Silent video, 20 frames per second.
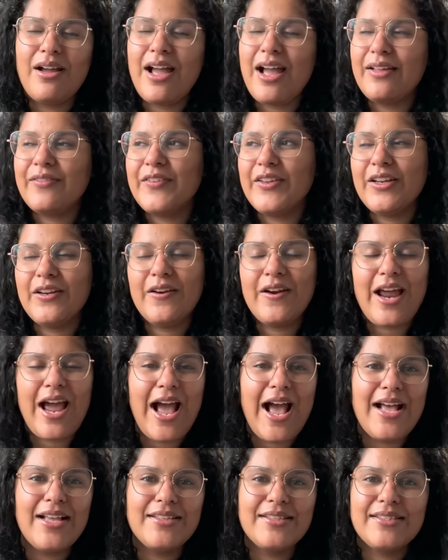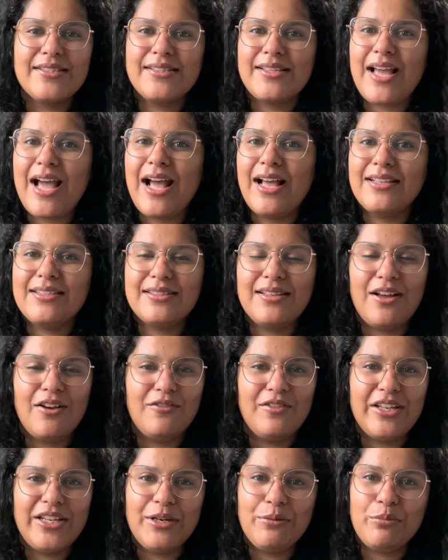They're as
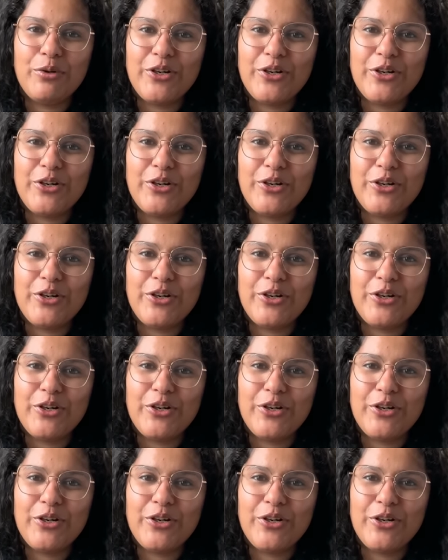lovely in